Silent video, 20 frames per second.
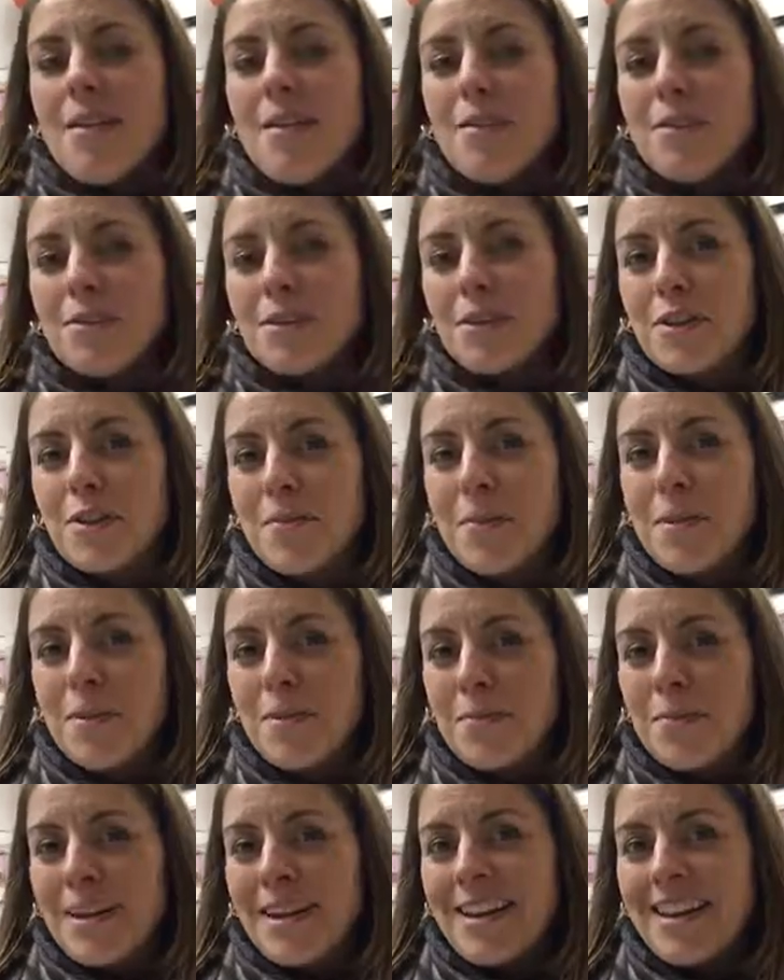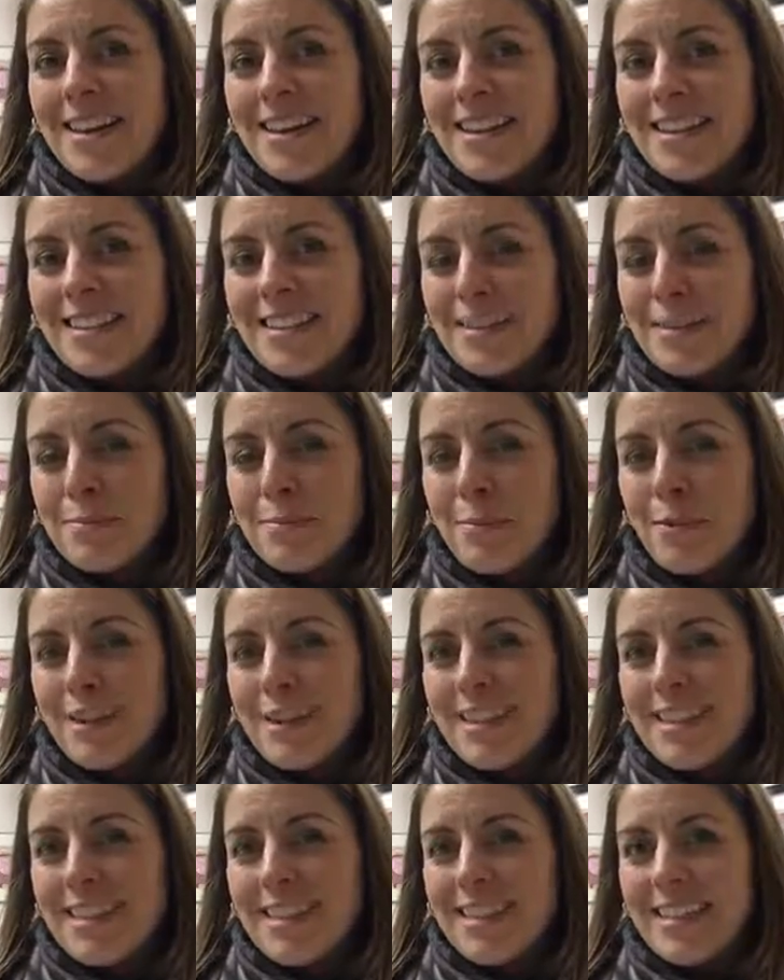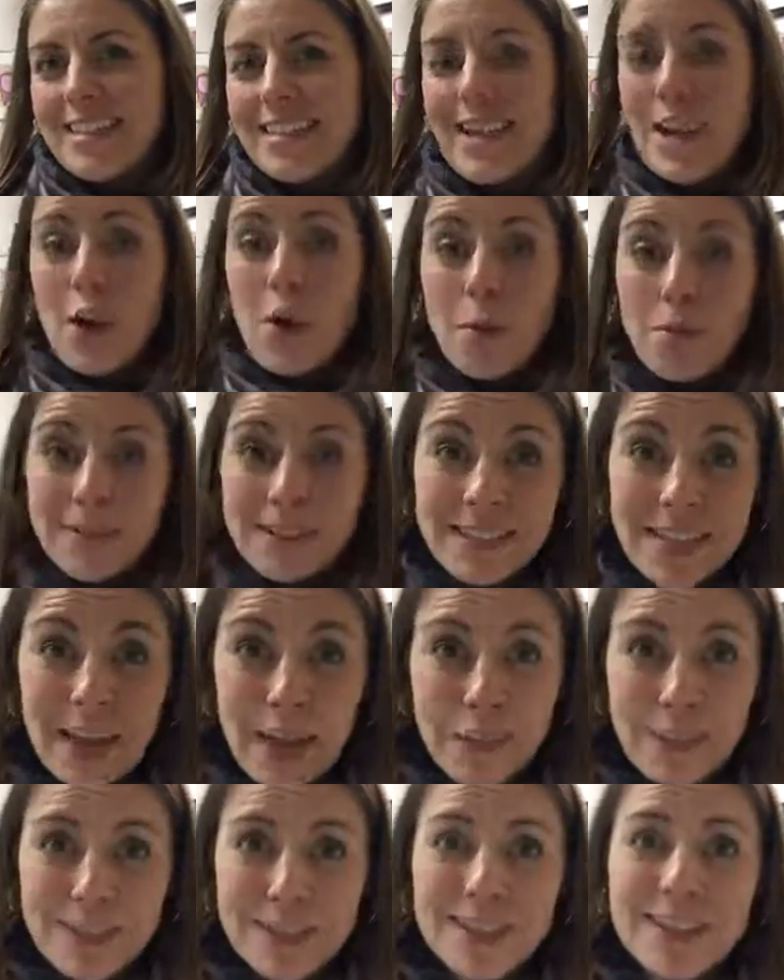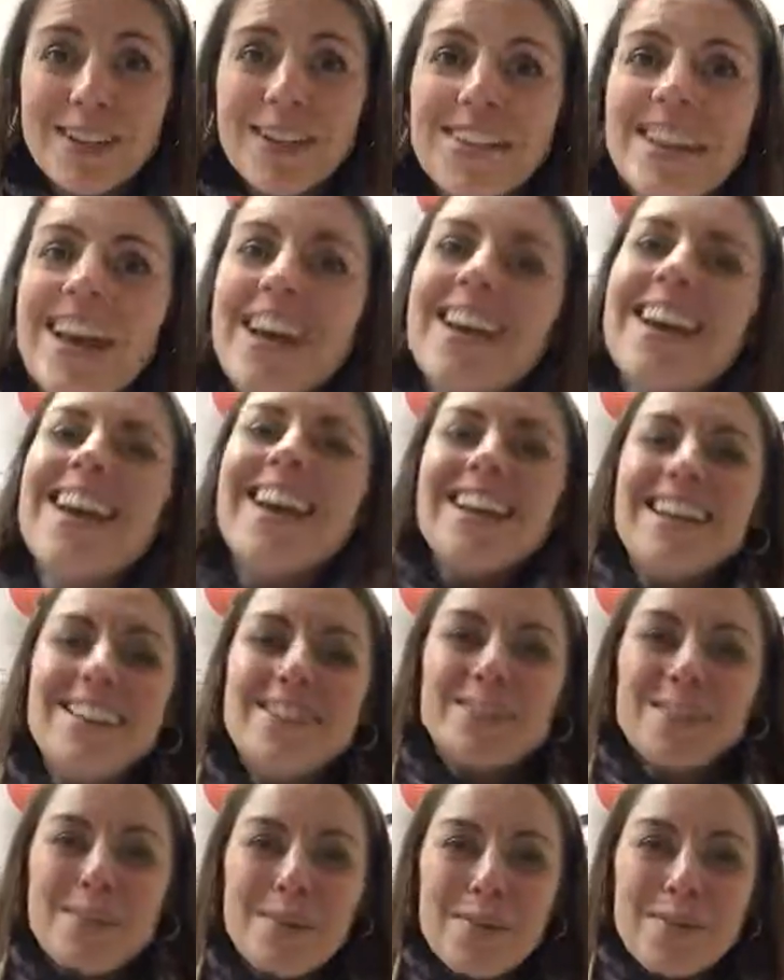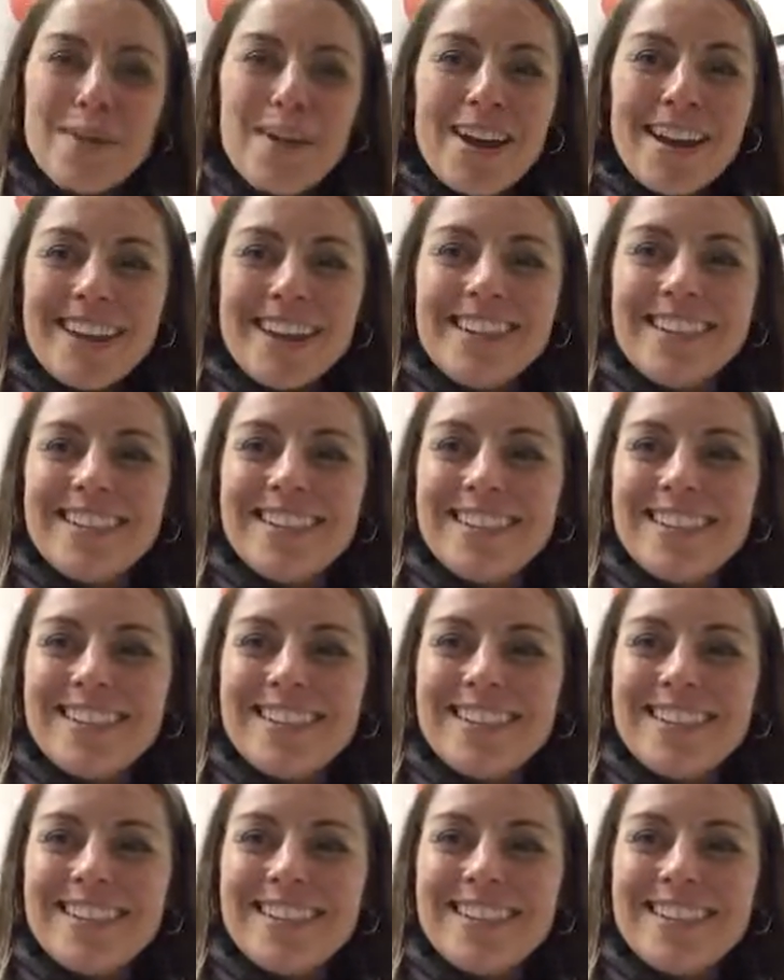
Those are going to be your main ideas and supporting details. I hope this helps. Good luck and enjoy your break.